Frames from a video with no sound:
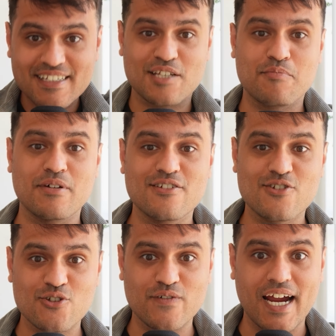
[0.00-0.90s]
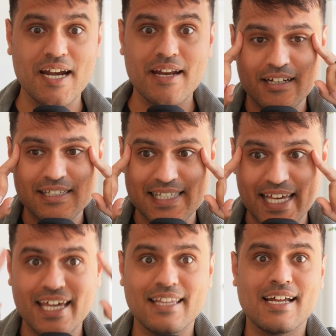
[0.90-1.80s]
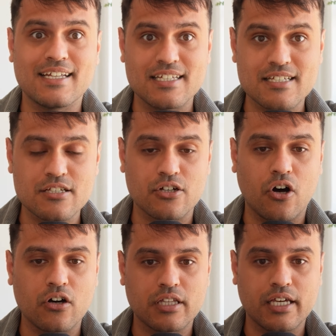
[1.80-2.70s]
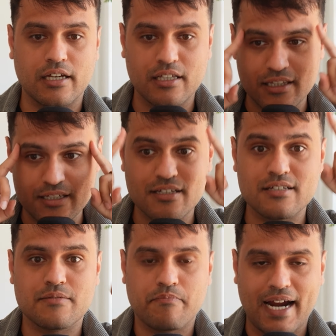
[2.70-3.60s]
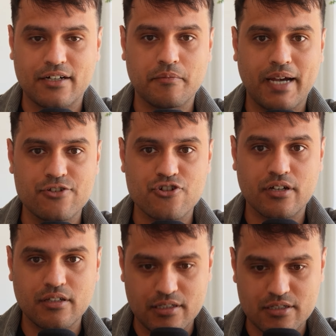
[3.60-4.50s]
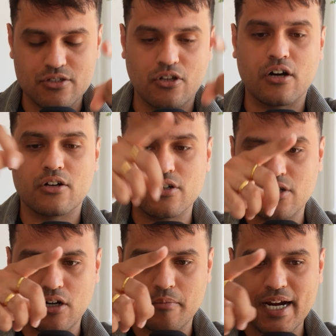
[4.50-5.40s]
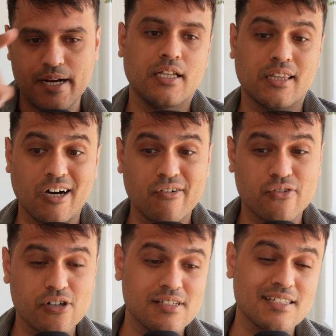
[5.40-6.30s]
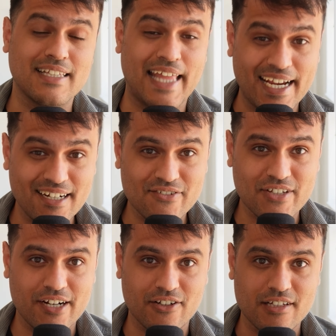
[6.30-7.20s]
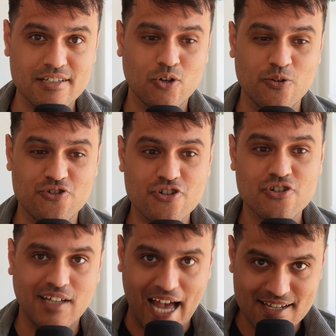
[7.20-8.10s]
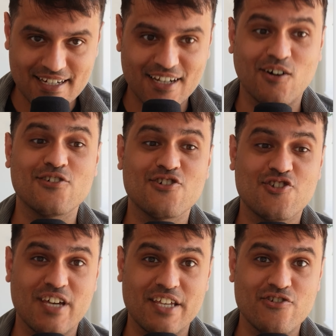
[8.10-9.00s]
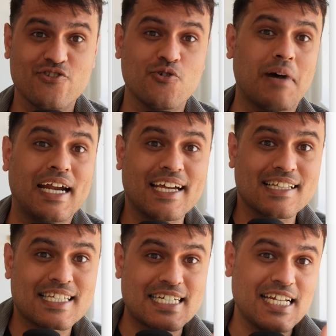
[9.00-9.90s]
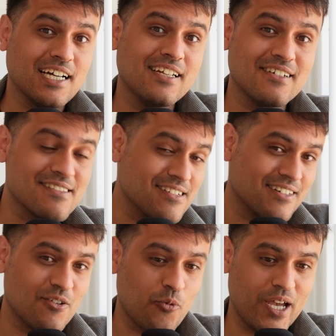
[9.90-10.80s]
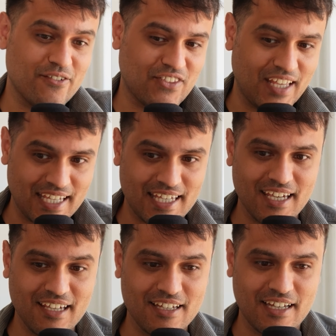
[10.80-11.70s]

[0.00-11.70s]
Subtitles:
experiences you had, say that this is a wrong thing. This is pattern matching. This is not good, not bad. Now, of course, there's a negative side to this, which is as technology changes, you might get stuck in a certain way of thinking.